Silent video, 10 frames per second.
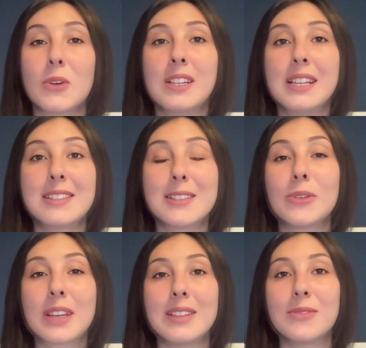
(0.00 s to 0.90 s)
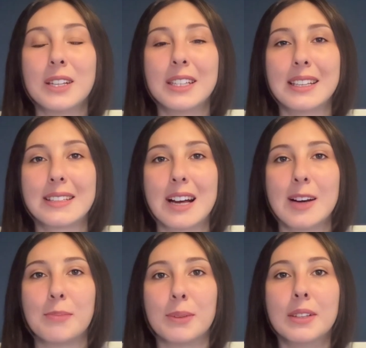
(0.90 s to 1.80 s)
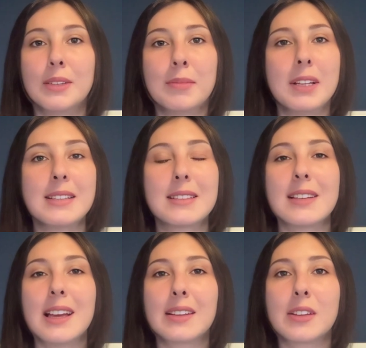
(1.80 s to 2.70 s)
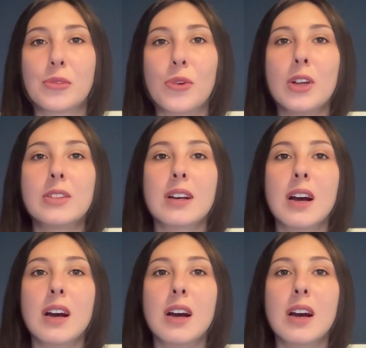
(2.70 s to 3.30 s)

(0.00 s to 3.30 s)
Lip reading: So let's look at one example. Let's take the word